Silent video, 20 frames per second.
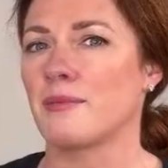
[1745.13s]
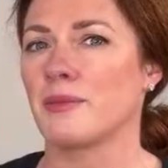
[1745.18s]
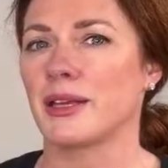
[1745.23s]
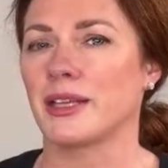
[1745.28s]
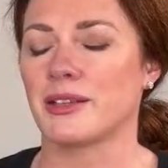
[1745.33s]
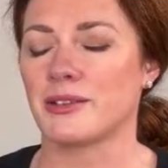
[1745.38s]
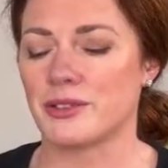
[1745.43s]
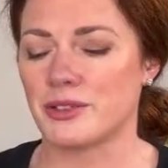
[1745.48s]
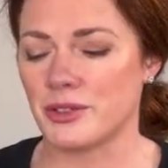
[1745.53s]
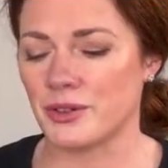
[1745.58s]
like
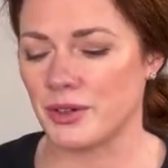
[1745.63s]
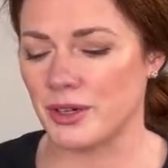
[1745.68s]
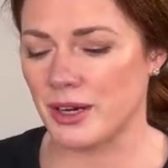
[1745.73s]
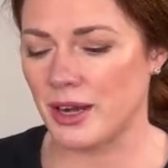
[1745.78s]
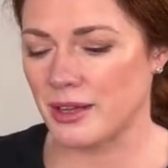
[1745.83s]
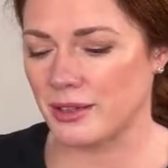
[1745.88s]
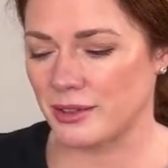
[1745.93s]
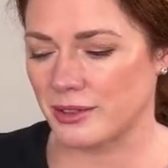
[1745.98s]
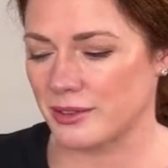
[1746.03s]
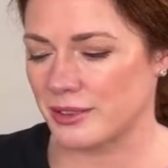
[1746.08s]
there's certain
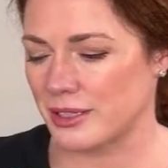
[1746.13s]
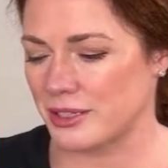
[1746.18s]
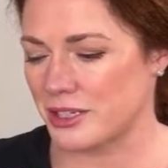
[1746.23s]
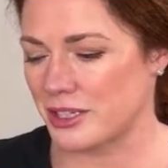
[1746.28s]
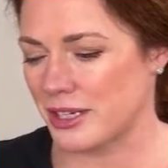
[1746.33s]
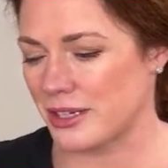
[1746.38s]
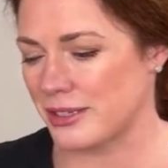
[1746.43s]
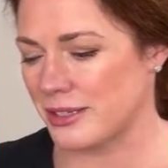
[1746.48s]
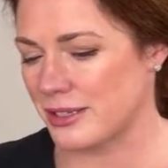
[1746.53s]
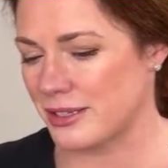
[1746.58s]
colors that
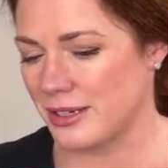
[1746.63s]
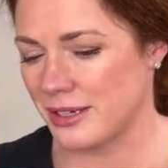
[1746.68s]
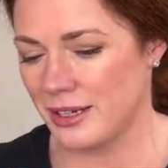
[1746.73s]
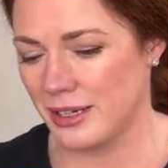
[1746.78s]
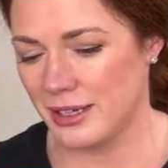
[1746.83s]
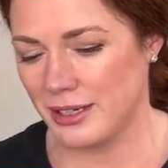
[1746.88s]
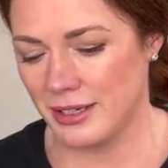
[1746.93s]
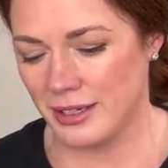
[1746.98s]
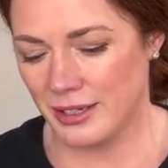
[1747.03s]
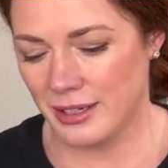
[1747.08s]
just,
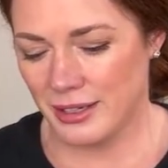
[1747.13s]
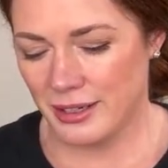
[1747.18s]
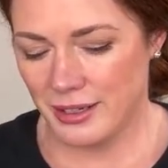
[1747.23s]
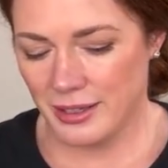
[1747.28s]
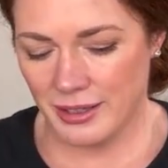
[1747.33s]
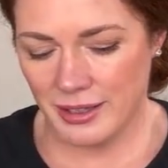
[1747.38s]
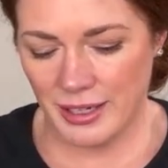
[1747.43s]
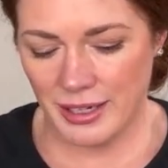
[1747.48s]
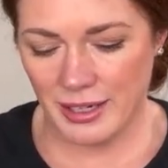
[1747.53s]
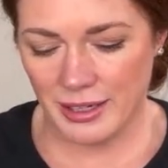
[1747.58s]

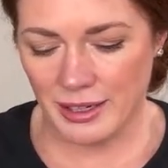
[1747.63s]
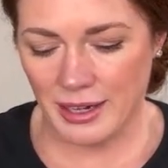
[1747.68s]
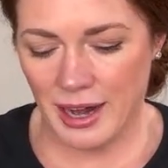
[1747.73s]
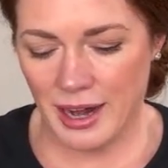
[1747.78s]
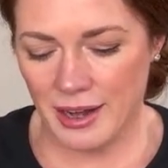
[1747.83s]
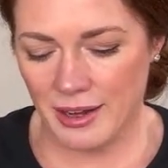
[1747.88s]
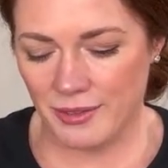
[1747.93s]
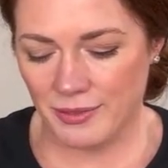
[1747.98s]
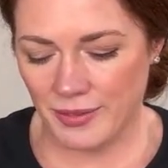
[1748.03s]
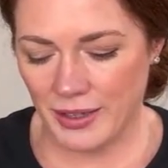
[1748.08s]
they can
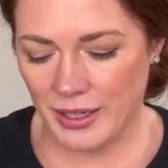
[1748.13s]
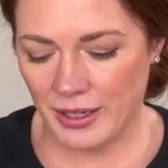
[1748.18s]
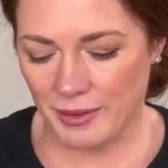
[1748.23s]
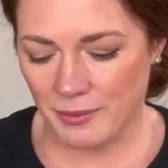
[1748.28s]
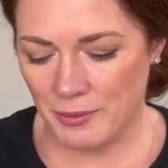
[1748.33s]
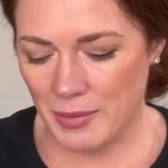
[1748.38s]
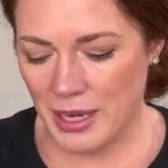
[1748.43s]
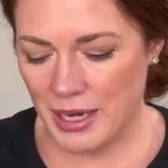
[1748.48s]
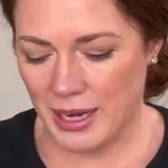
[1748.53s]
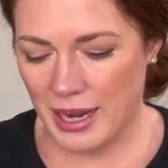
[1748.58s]
kind of like
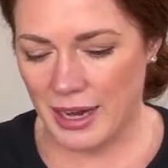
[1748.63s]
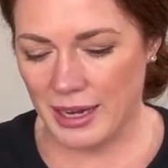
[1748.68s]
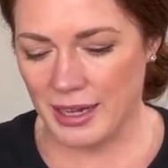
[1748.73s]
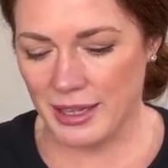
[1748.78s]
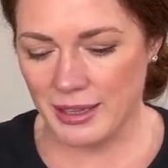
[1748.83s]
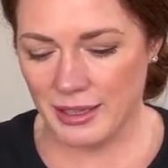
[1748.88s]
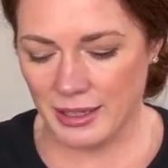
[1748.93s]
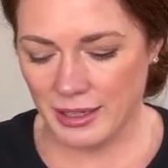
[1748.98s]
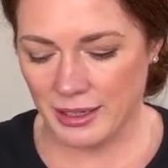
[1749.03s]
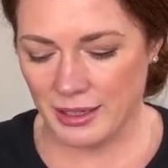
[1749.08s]
make
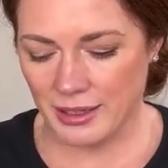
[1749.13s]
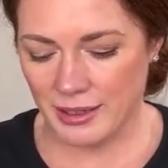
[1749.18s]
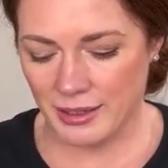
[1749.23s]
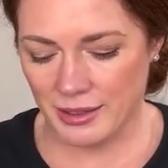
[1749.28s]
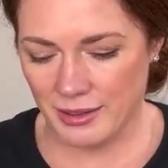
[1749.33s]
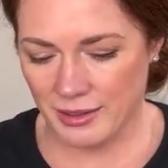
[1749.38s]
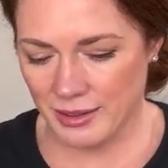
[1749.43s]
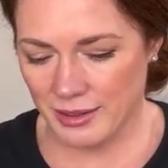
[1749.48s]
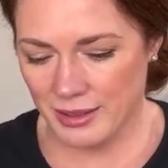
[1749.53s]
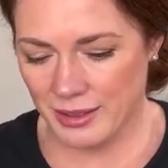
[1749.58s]
anything
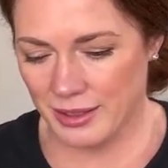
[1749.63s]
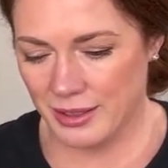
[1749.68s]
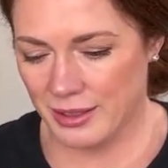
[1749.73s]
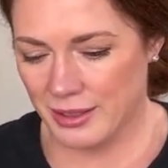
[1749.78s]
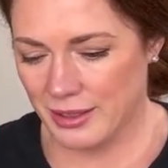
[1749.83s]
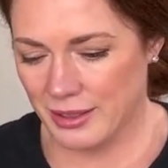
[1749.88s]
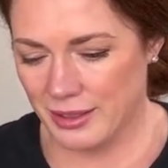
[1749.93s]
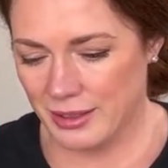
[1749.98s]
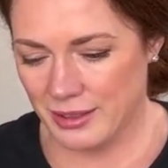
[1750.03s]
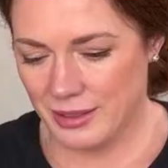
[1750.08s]

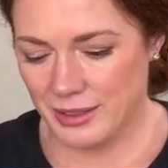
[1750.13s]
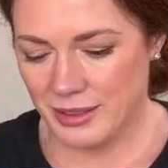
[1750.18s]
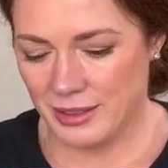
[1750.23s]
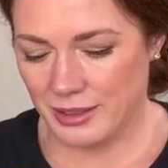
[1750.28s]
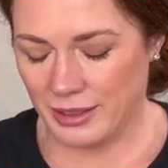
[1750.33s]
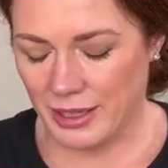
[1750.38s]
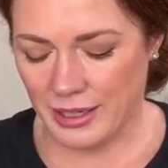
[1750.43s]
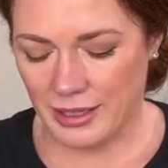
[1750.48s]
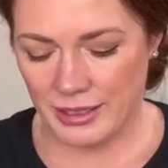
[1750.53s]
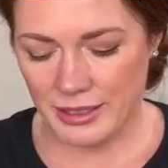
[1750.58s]

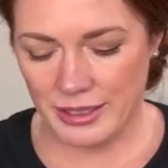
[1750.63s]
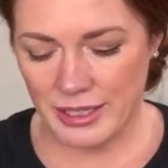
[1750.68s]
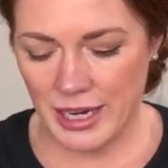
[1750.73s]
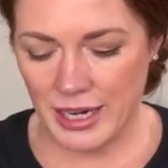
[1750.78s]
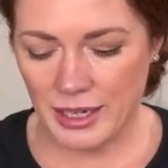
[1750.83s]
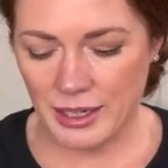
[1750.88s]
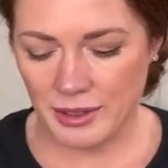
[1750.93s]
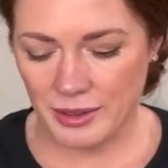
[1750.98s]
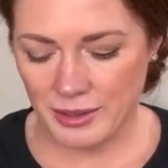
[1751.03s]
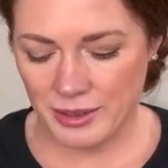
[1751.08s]
like
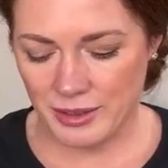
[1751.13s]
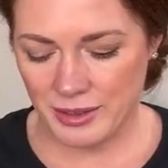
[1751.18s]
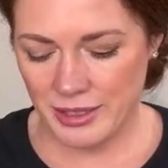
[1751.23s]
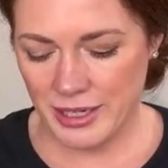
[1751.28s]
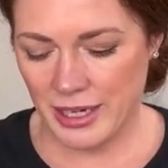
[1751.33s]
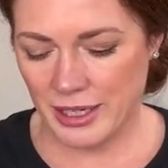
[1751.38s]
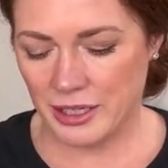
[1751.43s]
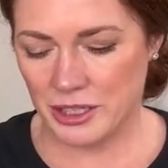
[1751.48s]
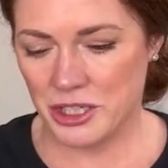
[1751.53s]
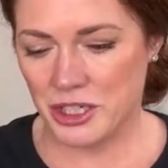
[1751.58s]
take
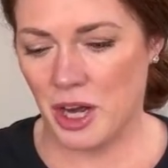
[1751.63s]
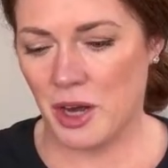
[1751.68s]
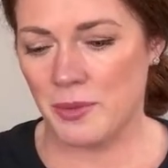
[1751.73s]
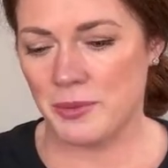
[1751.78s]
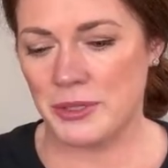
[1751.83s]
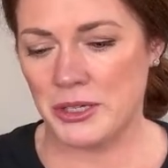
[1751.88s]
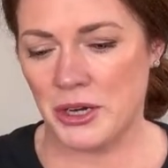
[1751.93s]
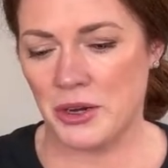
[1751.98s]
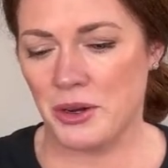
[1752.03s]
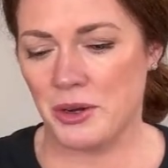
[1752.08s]
a sharp
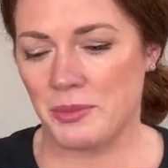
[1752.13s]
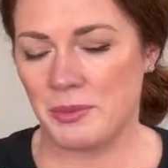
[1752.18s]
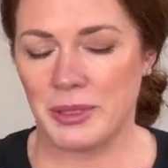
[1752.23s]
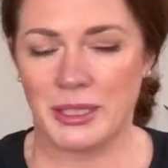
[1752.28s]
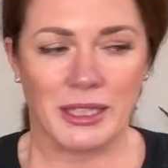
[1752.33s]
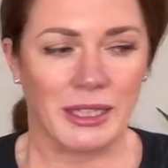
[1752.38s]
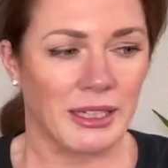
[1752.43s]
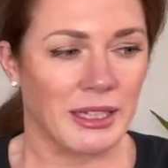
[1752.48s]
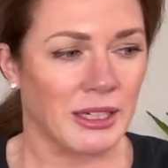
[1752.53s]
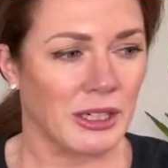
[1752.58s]
turn, but
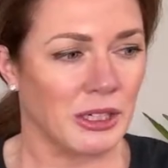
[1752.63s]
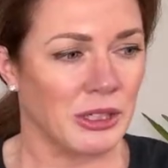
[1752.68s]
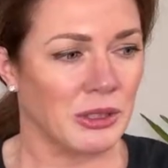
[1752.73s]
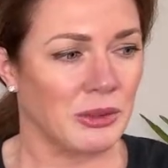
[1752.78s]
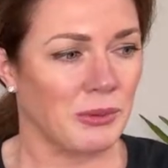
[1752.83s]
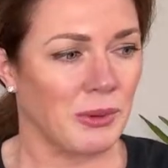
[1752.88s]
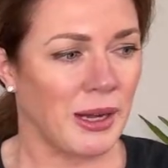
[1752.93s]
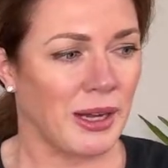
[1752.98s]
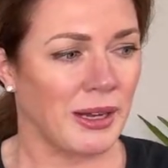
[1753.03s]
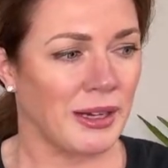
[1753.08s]
like in a
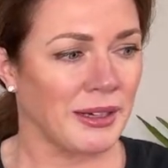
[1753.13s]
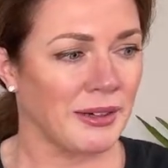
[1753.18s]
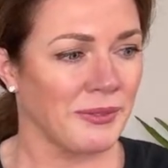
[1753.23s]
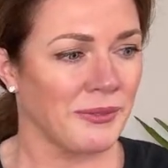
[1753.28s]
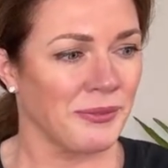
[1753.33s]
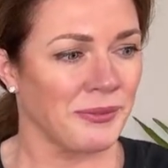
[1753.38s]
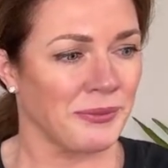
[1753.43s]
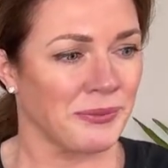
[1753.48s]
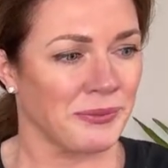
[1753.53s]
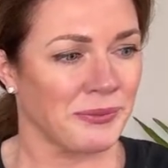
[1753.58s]
good way.
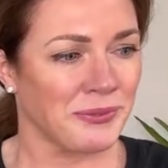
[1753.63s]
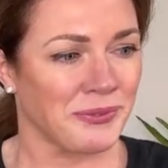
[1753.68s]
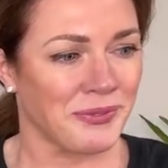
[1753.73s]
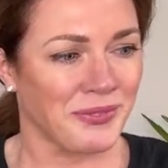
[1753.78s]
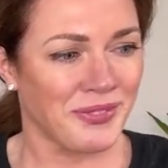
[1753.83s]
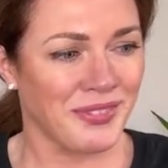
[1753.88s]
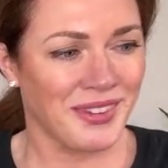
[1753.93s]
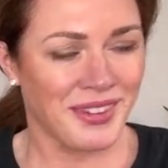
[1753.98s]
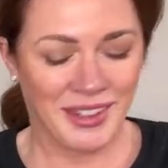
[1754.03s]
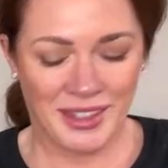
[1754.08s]

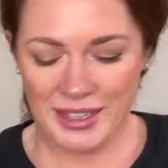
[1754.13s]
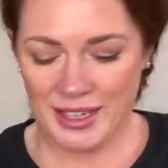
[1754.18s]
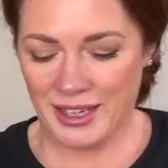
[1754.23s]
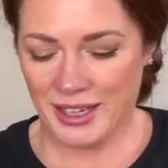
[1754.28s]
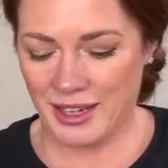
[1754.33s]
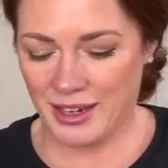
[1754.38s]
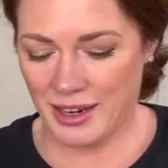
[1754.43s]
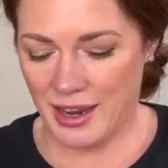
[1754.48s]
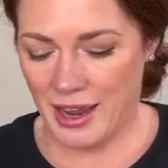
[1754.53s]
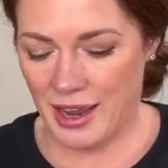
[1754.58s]

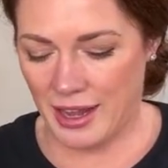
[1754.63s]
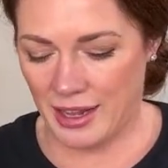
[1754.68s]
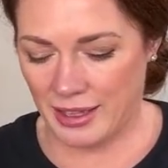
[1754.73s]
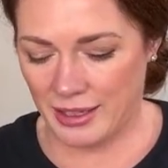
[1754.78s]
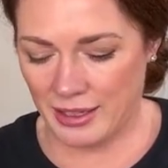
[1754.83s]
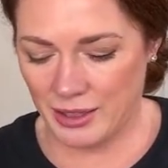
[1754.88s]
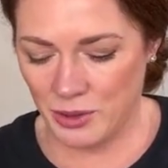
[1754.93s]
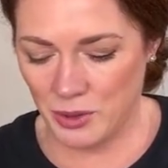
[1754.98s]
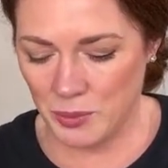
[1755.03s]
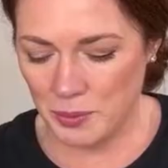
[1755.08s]

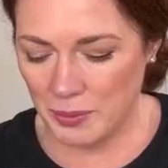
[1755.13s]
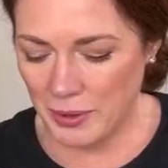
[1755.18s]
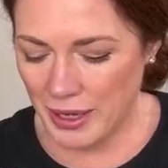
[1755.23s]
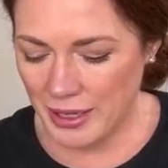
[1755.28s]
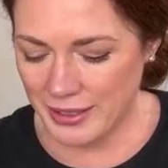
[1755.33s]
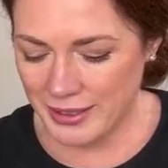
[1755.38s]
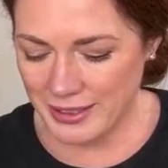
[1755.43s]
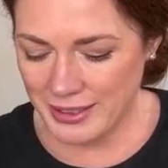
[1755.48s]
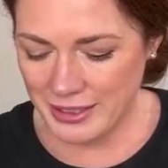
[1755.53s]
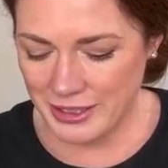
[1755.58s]
Alley-oop
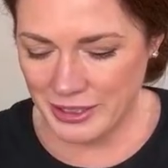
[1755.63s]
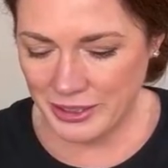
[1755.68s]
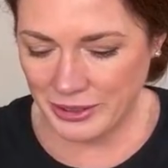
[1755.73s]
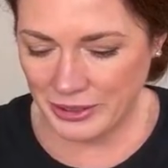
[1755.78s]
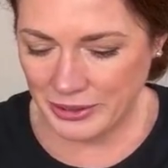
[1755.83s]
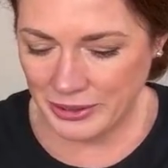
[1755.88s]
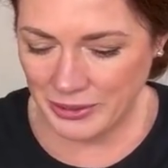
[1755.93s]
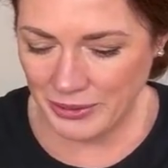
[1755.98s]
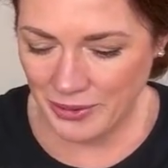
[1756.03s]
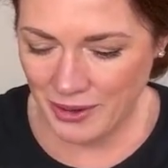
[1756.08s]
likes it
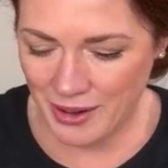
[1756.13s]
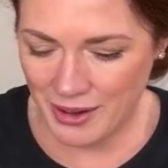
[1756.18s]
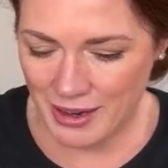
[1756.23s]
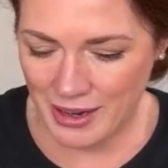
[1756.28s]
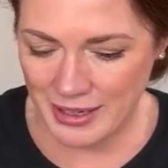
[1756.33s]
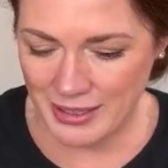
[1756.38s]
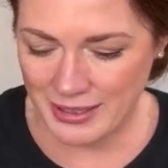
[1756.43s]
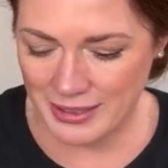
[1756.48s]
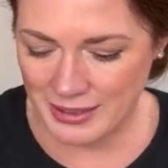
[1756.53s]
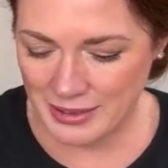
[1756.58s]
too.
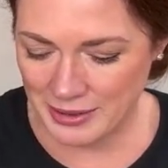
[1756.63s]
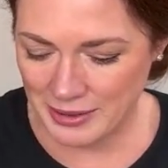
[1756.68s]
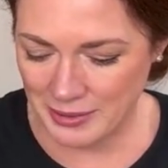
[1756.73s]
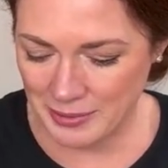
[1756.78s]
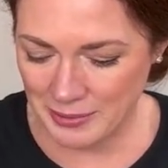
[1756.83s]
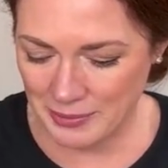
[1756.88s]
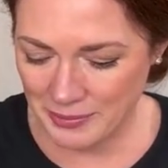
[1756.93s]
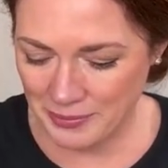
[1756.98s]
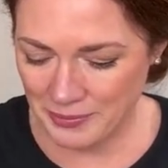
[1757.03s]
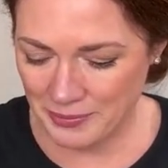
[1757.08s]

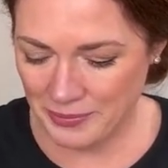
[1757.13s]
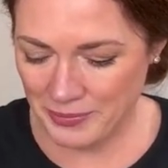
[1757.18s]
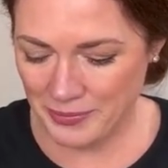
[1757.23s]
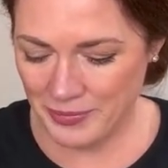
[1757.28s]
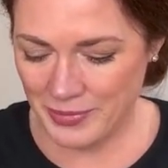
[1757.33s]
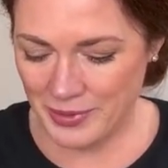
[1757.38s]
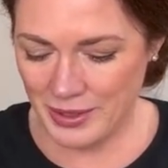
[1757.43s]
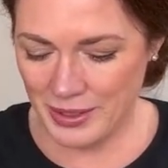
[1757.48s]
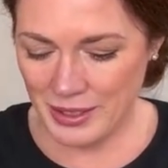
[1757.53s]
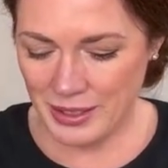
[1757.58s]
Awesome.
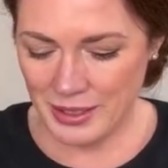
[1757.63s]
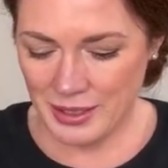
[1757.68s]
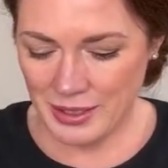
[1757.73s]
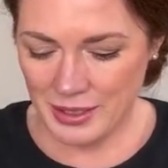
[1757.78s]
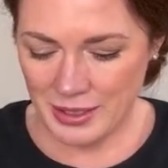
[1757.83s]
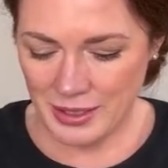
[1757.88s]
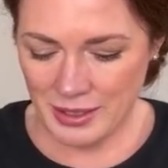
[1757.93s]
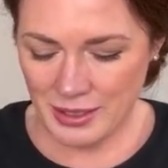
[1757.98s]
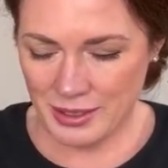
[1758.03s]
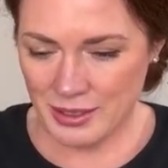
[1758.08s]

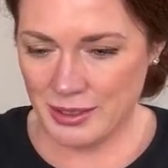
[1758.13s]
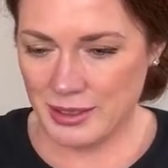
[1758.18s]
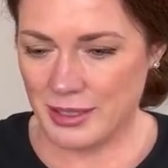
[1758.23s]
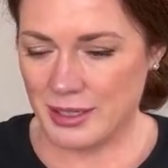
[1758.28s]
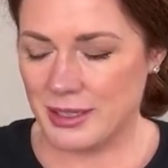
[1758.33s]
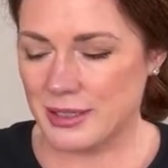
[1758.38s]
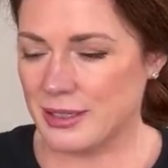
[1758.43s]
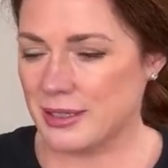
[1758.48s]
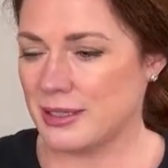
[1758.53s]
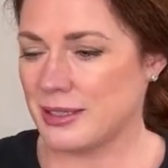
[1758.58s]

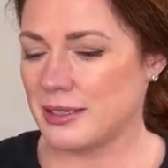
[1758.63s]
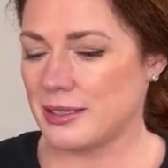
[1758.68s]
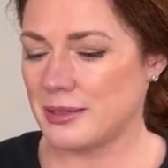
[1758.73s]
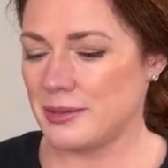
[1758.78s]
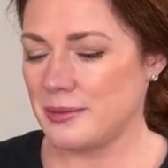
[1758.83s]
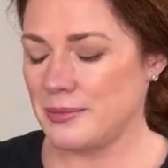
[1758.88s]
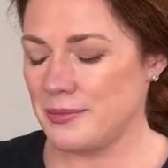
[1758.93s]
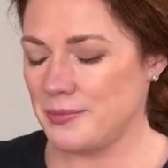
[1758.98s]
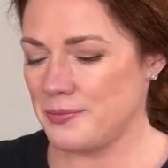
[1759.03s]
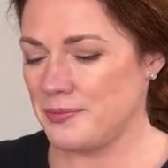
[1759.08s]

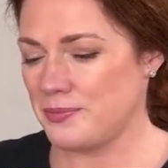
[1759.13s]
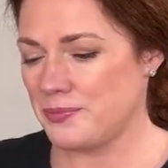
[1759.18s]
Awesome.